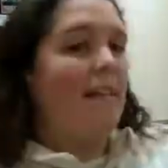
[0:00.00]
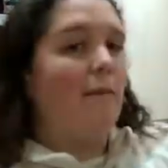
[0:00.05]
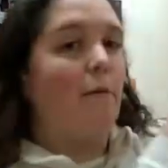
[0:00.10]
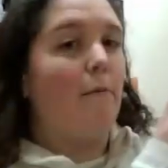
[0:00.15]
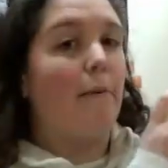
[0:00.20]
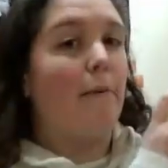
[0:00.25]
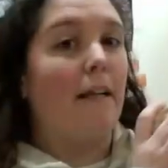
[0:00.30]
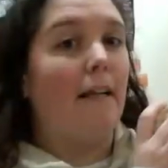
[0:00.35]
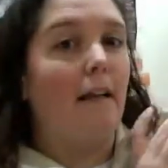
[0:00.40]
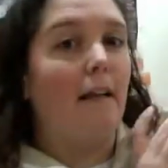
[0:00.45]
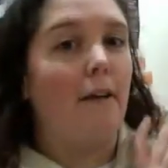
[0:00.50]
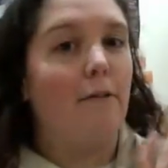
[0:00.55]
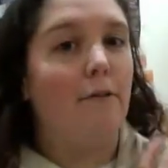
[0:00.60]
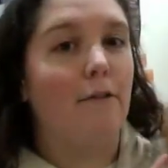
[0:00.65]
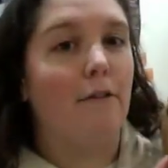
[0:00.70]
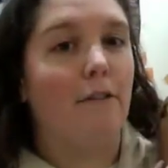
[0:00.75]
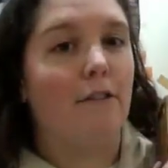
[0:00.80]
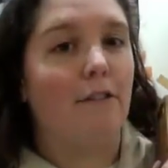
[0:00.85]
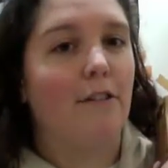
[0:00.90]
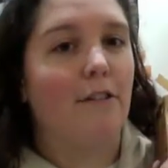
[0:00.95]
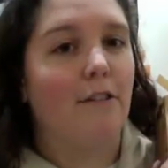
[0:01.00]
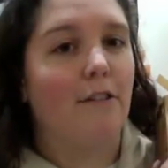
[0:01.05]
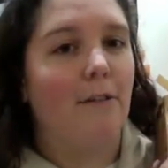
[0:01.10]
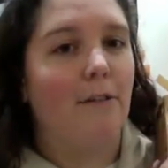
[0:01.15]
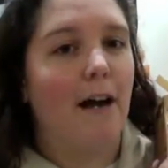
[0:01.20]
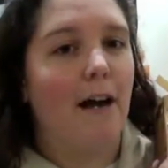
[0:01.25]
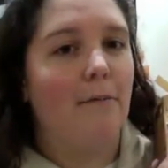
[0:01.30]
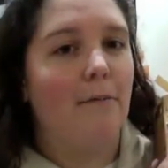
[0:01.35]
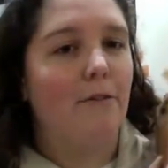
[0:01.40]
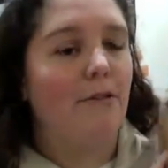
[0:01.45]
I'm a bit loath
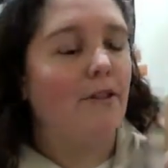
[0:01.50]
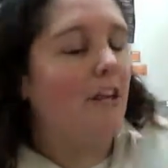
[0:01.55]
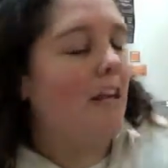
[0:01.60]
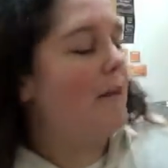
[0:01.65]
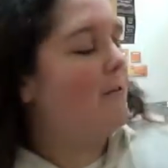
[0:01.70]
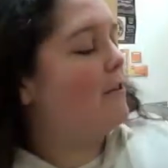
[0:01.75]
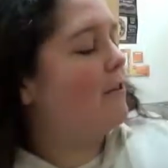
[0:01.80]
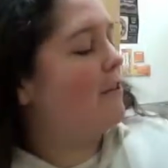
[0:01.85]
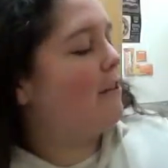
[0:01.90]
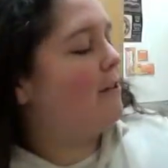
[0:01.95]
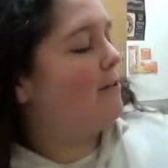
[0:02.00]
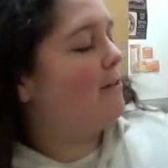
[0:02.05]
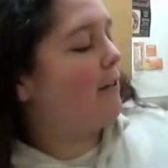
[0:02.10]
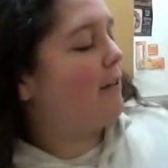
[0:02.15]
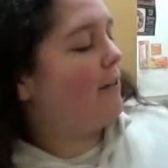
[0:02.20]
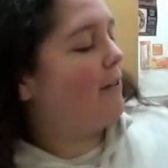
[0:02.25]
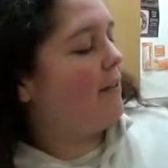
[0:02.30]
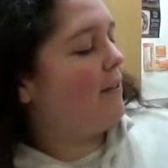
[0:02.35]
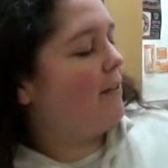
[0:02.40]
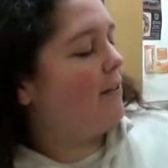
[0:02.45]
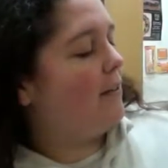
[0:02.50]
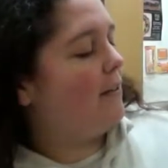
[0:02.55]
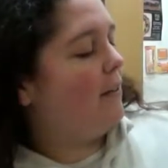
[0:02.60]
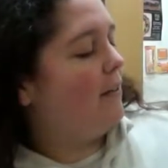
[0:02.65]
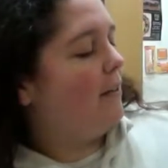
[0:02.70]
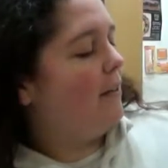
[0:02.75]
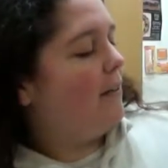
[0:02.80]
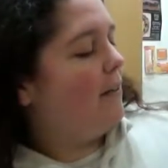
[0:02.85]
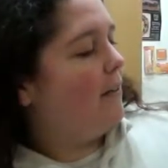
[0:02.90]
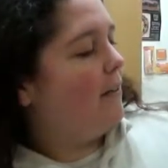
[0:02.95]
to share with you because
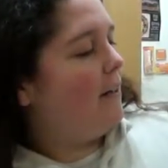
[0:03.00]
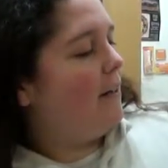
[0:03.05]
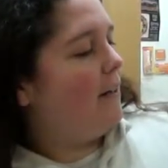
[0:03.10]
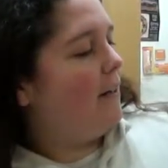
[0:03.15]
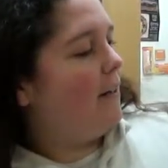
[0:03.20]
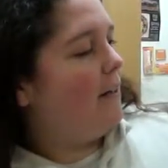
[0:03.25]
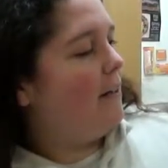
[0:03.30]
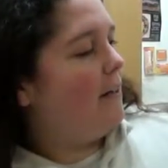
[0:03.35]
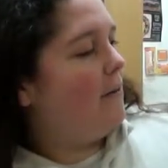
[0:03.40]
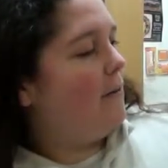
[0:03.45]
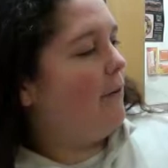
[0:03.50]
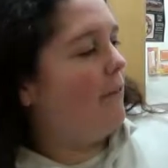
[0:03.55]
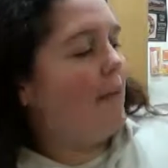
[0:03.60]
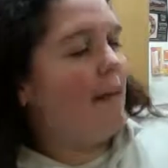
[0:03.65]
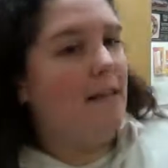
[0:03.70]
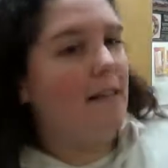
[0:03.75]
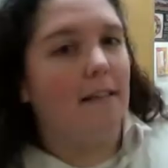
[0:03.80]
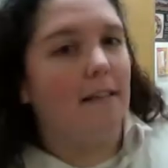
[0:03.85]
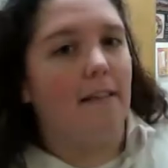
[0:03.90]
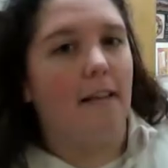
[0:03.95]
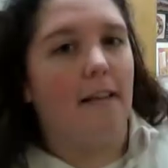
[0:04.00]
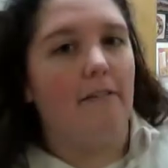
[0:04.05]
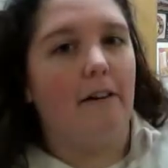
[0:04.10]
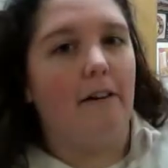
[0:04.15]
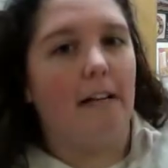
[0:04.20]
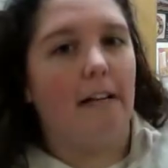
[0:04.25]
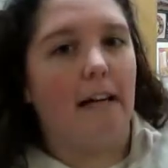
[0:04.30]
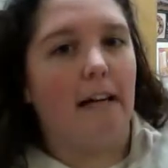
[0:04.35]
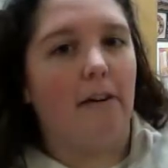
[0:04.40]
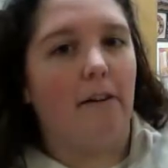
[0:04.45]
I think I want these and they're
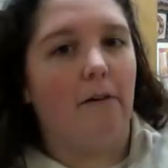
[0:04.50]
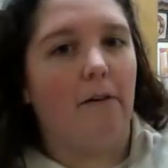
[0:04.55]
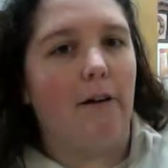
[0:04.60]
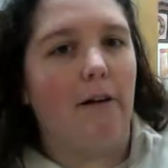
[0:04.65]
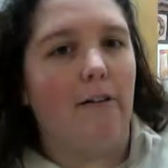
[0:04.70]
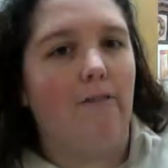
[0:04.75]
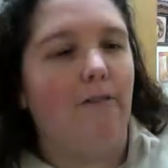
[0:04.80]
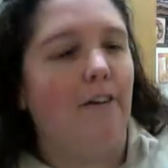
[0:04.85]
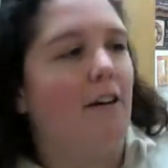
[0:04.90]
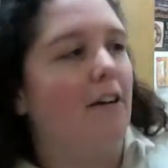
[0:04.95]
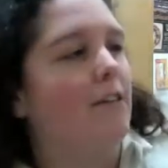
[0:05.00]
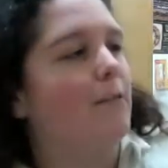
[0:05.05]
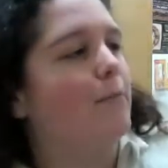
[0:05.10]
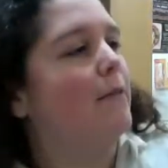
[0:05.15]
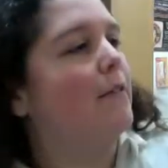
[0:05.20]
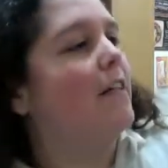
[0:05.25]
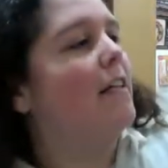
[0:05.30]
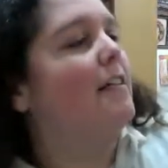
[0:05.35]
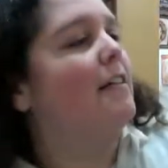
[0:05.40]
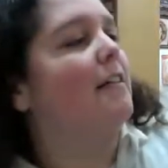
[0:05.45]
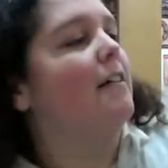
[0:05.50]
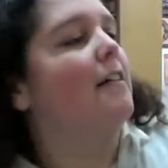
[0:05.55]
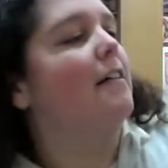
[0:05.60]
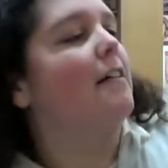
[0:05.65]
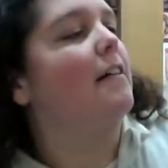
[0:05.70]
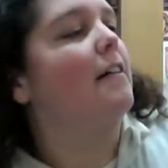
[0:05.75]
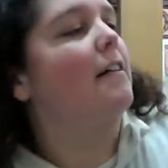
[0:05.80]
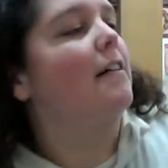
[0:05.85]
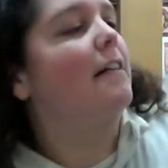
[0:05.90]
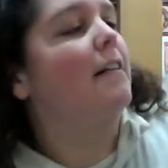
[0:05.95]
running out quite fast, but these
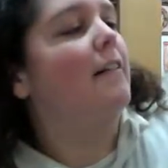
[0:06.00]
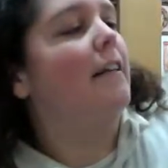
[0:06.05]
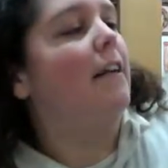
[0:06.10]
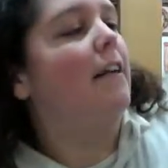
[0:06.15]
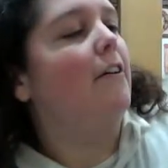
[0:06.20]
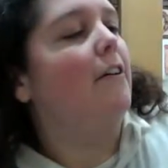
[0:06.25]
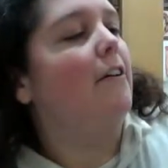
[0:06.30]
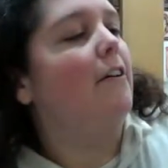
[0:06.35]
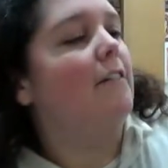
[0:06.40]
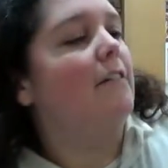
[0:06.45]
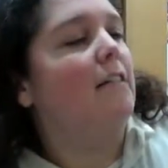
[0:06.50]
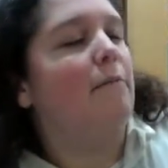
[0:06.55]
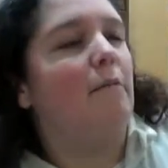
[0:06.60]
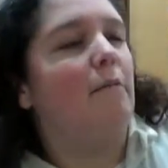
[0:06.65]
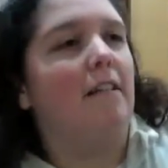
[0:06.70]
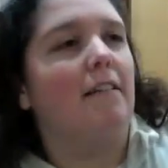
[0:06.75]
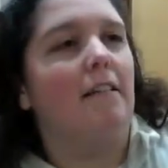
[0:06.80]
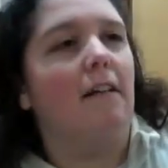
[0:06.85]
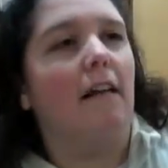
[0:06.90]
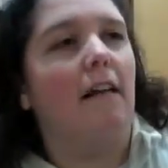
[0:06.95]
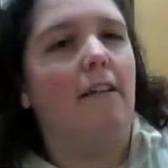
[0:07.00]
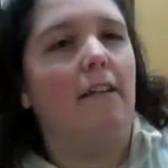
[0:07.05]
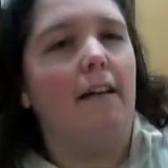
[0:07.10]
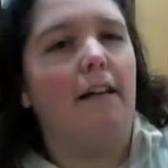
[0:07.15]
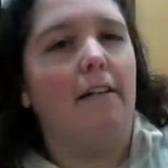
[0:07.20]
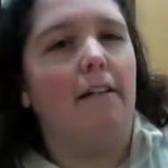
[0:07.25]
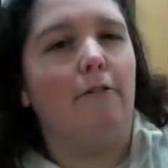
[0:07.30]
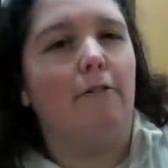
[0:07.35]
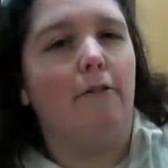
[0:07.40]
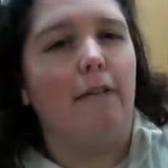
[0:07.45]
are, they look similar to like the
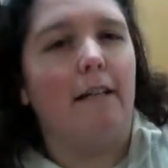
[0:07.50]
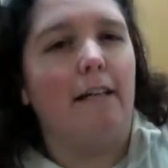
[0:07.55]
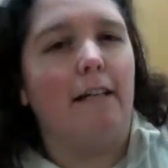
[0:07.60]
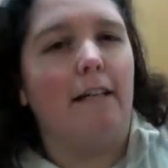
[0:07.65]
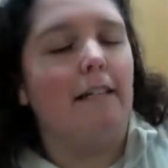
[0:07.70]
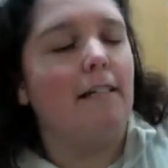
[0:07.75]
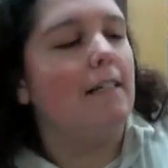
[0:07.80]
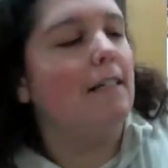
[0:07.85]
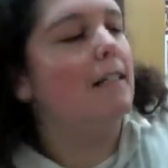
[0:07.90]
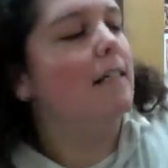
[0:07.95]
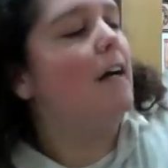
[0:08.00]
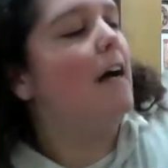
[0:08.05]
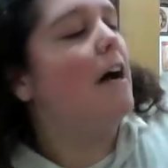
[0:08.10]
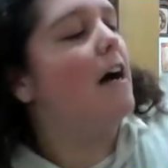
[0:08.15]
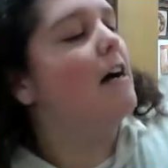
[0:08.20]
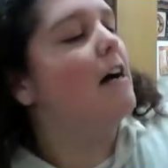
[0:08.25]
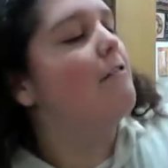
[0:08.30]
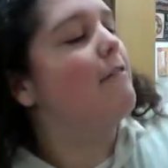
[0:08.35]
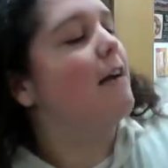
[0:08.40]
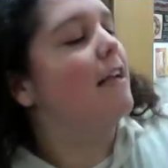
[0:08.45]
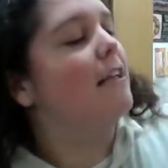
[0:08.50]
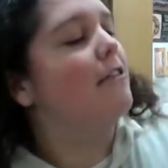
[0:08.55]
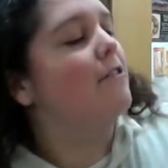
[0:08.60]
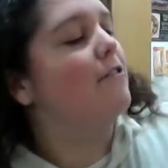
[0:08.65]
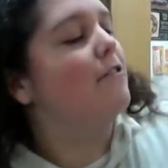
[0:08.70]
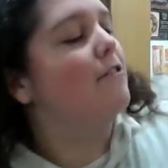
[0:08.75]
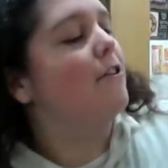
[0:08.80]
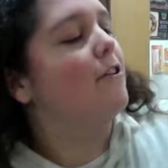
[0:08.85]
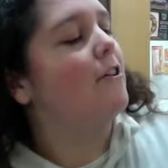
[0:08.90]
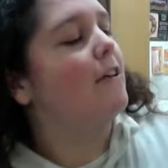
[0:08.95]
Lindor Lindt range
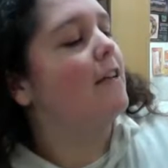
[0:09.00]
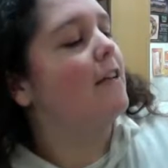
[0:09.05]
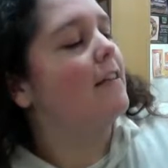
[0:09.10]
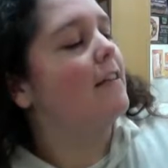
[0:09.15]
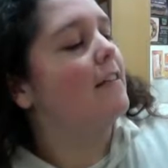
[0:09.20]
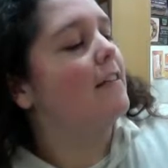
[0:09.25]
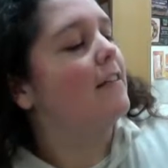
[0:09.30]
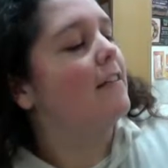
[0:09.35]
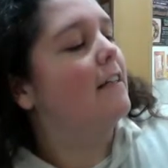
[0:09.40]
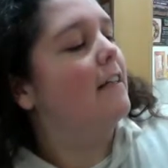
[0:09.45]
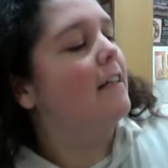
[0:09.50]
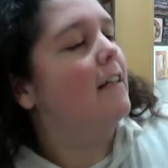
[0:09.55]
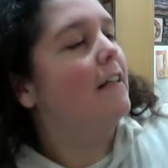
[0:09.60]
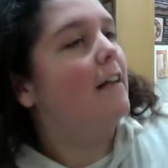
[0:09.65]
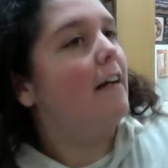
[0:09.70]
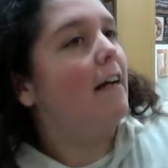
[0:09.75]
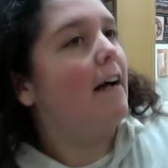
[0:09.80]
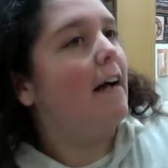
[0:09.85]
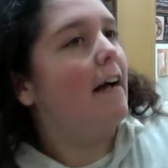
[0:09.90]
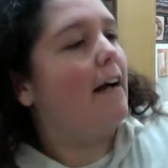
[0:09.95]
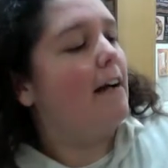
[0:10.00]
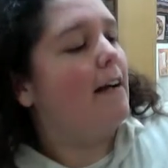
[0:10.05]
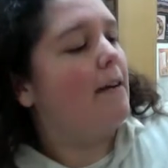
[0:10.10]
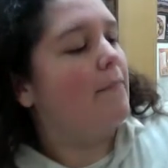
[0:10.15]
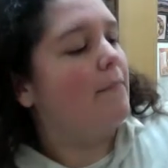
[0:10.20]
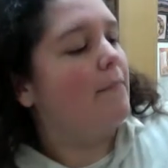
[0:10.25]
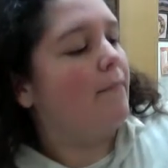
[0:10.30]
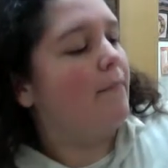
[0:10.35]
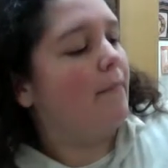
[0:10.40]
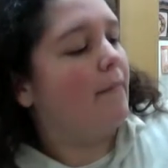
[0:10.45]
of chocolates,
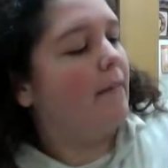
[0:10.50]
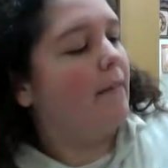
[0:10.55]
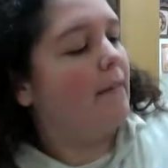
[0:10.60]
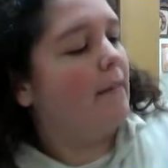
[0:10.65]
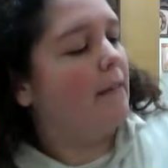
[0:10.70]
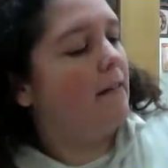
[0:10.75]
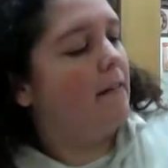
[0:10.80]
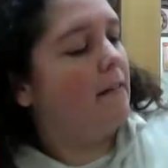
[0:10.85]
and